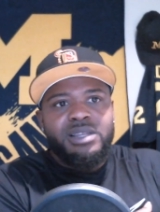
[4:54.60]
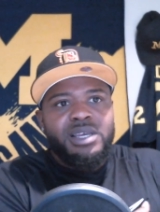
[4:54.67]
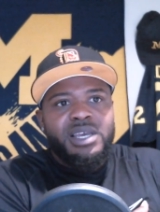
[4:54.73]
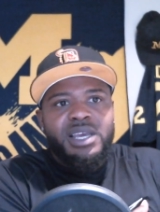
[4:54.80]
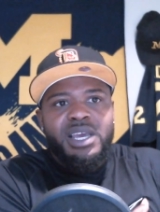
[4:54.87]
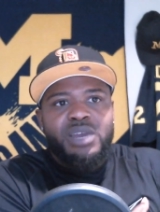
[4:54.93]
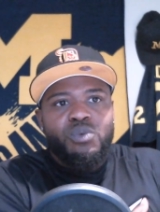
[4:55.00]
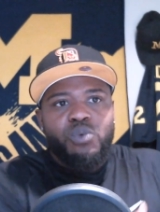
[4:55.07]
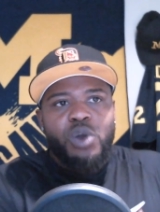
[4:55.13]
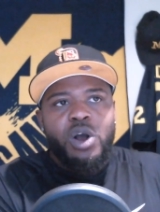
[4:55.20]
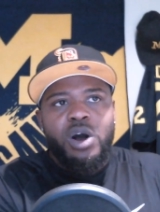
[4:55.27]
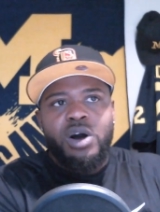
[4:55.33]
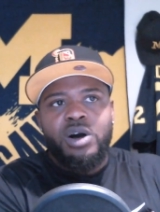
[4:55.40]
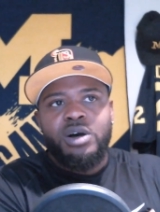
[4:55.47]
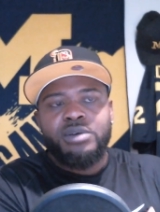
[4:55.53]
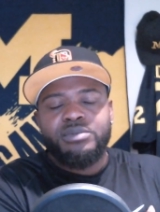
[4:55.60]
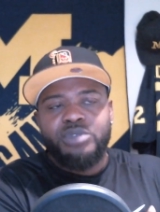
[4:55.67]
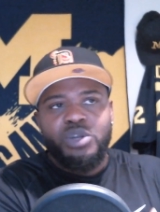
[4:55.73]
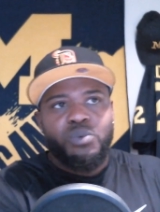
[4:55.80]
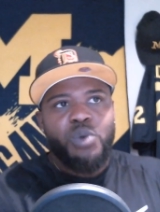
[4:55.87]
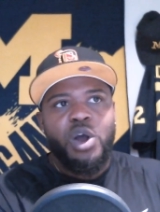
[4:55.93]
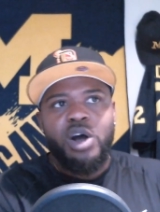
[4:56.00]
and the
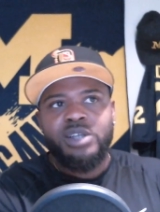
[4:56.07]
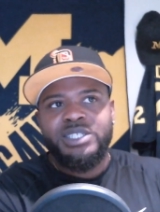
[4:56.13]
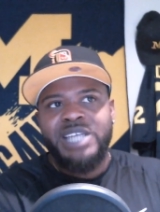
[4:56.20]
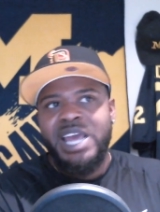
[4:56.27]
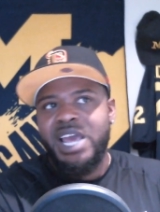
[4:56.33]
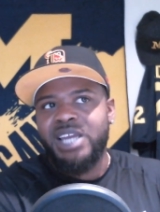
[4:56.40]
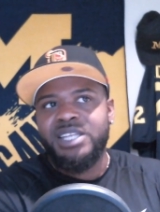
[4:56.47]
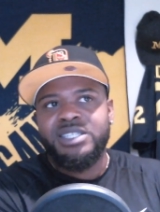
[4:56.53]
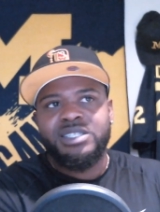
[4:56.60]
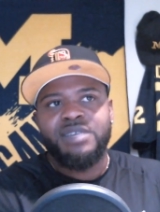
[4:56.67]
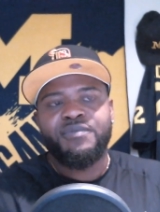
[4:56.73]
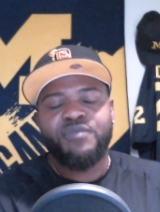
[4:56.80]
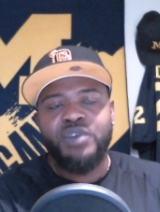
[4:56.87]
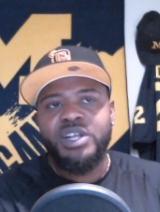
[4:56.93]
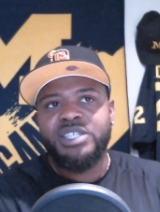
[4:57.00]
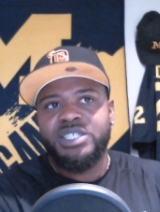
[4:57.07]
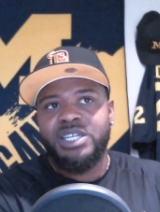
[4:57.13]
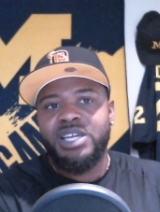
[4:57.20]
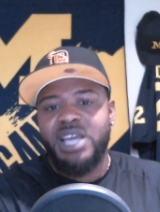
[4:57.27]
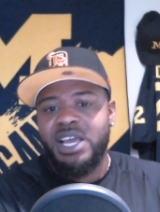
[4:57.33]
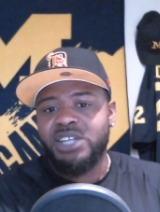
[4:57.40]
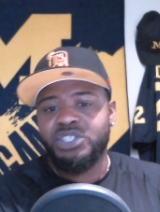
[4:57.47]
raw talent and freaks of
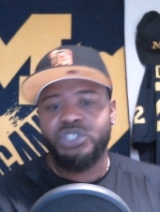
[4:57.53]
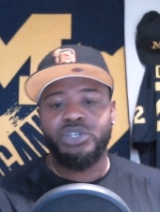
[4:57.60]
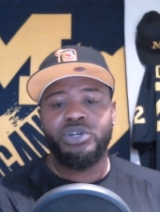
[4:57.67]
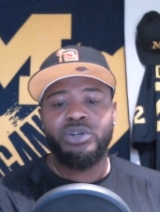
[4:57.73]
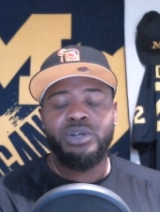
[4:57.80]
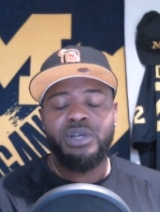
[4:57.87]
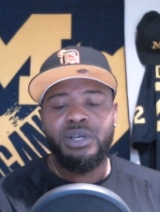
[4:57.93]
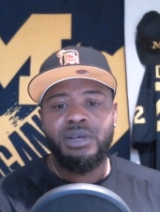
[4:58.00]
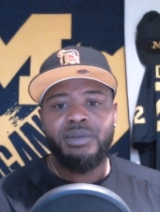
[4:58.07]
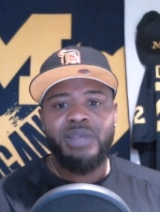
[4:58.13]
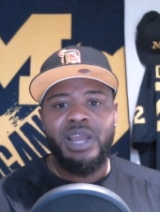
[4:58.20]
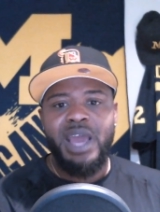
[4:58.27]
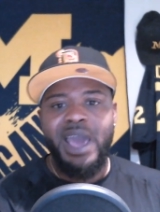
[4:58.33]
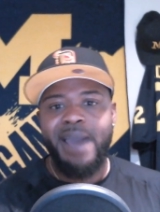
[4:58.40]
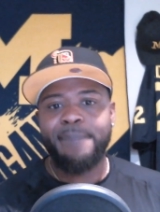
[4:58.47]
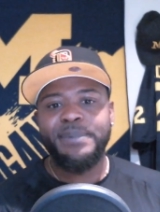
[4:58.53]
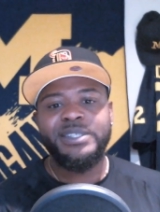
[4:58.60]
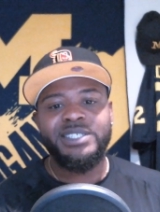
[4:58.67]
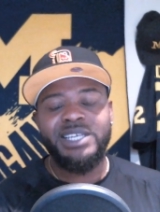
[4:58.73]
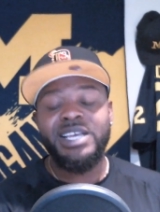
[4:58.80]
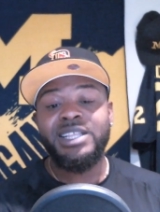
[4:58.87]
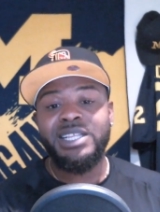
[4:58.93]
nature that happens
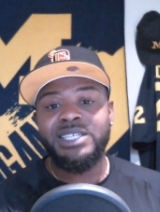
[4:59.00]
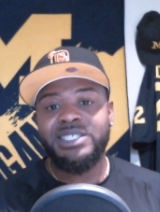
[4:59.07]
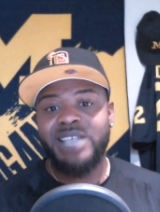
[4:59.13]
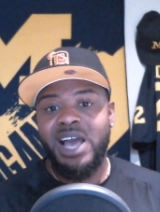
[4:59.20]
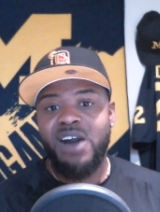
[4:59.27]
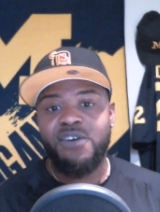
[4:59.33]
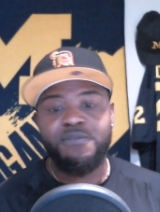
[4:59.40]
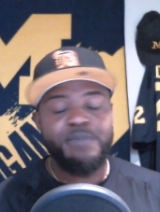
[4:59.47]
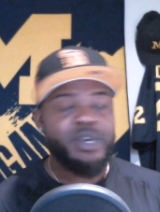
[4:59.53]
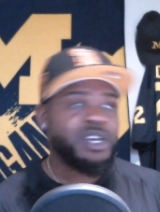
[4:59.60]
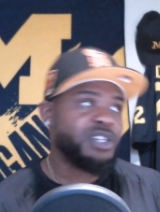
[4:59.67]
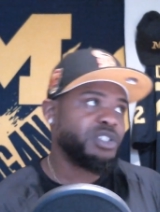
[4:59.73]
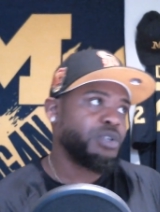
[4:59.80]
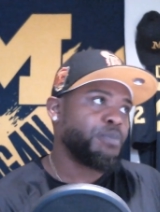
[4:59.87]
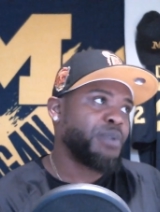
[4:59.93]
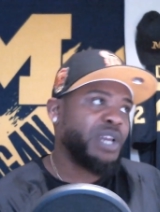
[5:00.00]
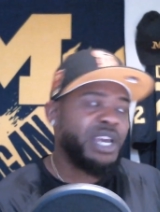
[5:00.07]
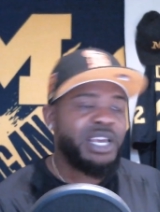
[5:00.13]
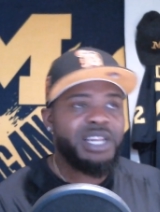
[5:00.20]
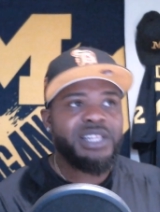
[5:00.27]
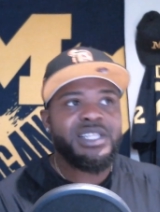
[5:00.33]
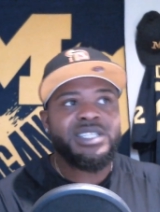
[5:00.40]
in the South, because you're playing
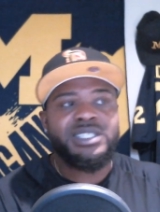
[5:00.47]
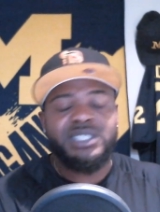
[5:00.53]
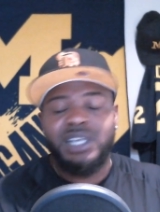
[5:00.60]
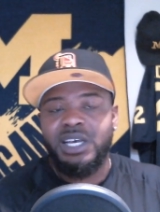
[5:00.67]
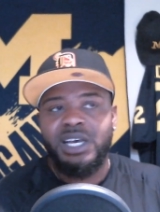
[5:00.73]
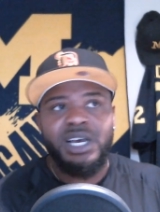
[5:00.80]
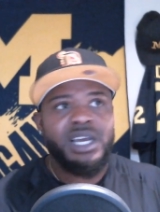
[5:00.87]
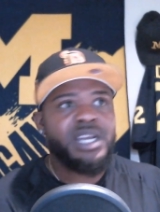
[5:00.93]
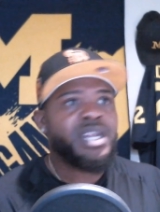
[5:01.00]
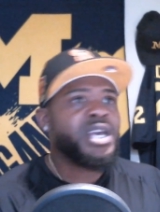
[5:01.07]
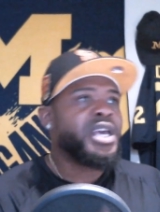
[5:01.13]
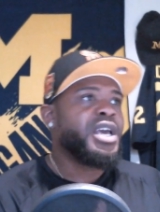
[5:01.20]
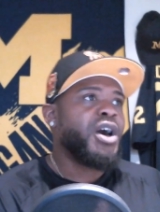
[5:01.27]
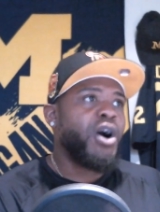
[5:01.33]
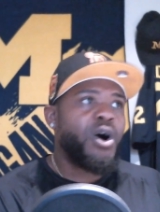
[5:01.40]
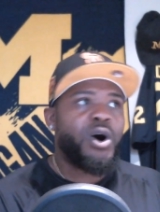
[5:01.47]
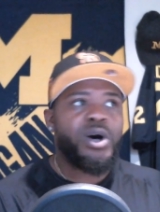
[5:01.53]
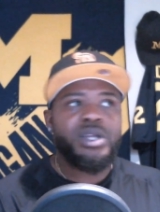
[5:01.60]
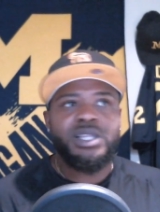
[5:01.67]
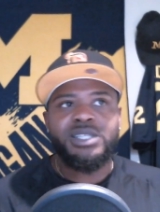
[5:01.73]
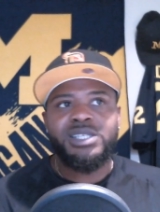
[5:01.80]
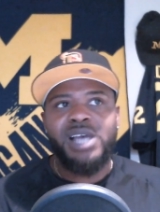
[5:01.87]
in the sun all
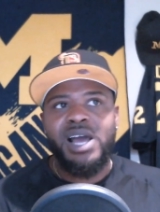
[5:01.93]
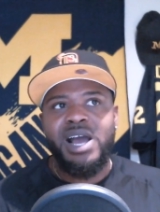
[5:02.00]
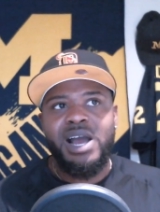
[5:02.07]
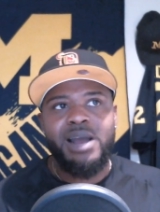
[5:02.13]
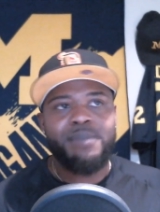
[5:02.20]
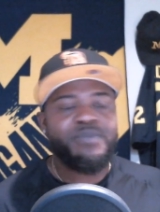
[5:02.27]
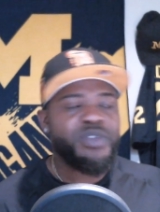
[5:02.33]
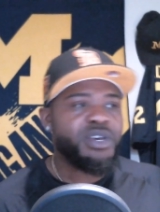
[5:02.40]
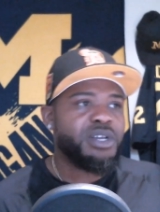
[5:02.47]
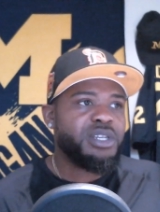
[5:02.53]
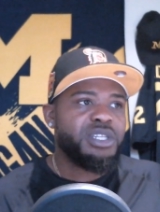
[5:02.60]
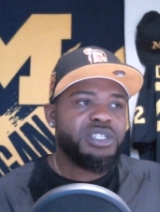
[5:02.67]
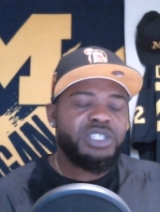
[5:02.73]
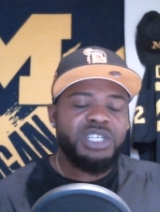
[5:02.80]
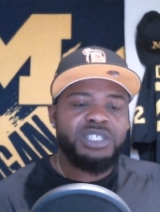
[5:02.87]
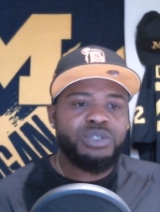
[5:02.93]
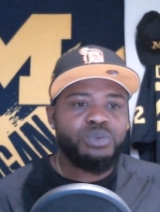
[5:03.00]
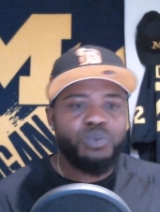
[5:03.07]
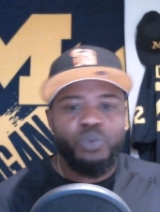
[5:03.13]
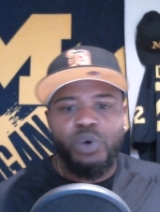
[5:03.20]
the time. Just what